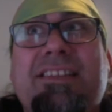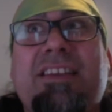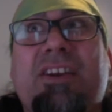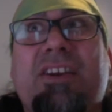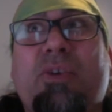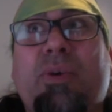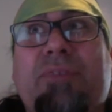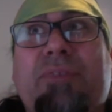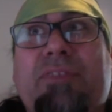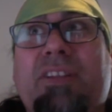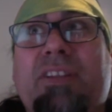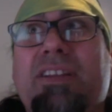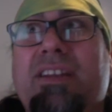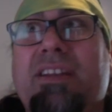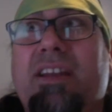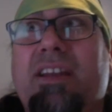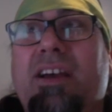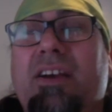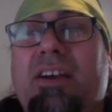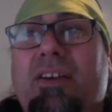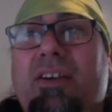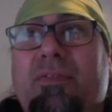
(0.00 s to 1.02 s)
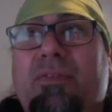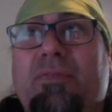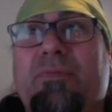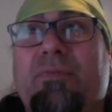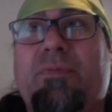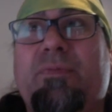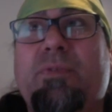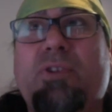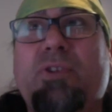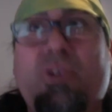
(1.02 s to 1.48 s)
equivalent of
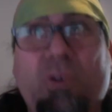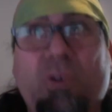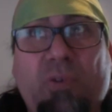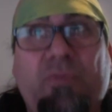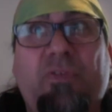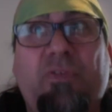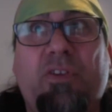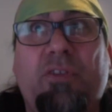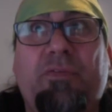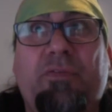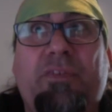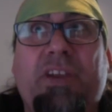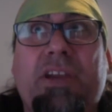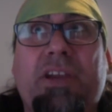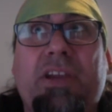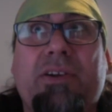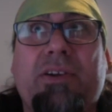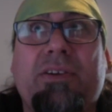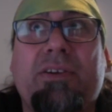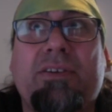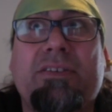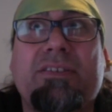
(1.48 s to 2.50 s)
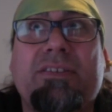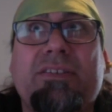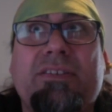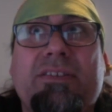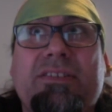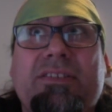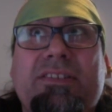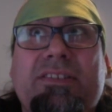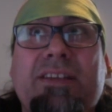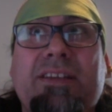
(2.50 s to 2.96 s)
2 full
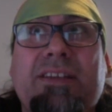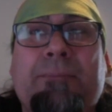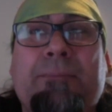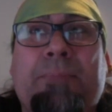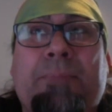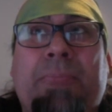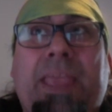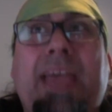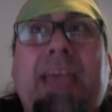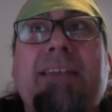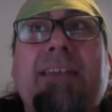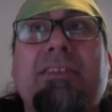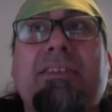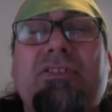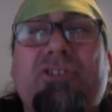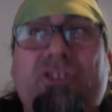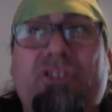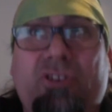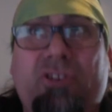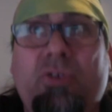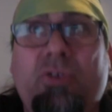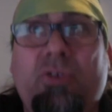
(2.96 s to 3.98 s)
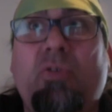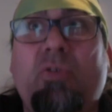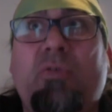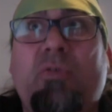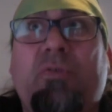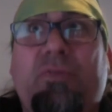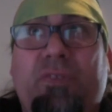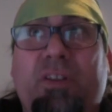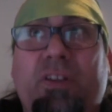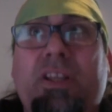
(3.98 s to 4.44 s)
figures and 2
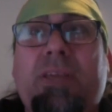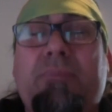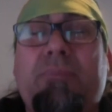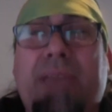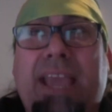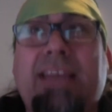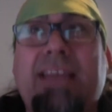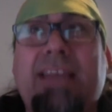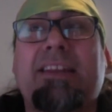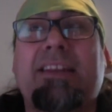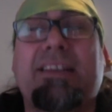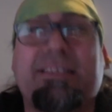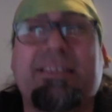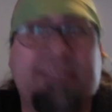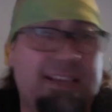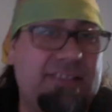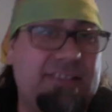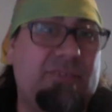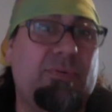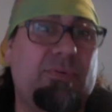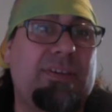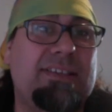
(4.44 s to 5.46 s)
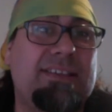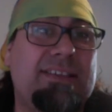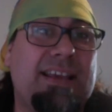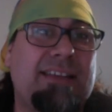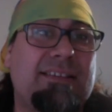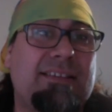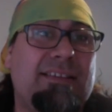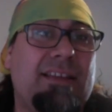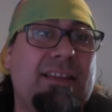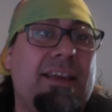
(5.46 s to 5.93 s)
fully painted accessory
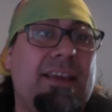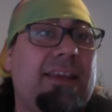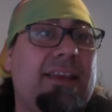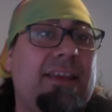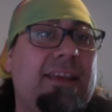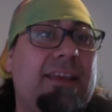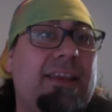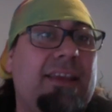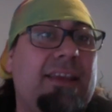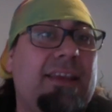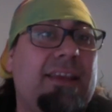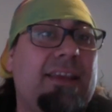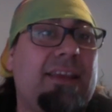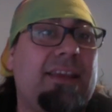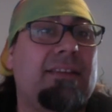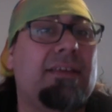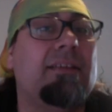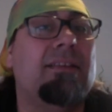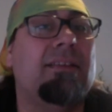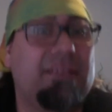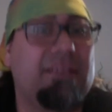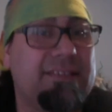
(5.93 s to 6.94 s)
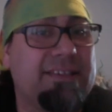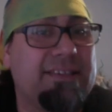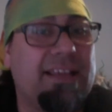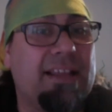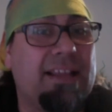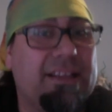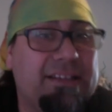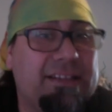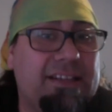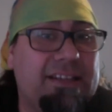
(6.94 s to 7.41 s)
sets, like the
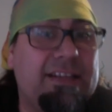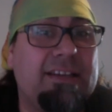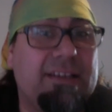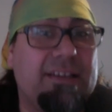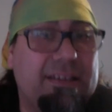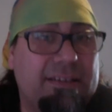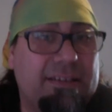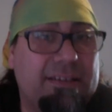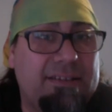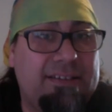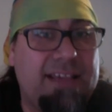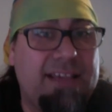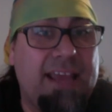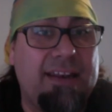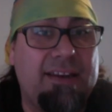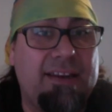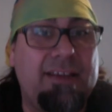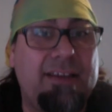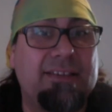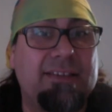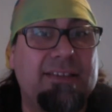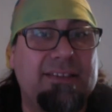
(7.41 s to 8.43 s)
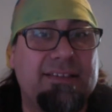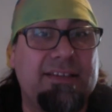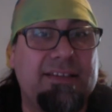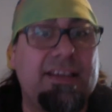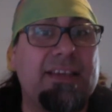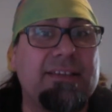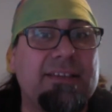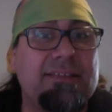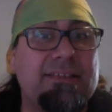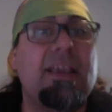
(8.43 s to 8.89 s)
skeleton set is.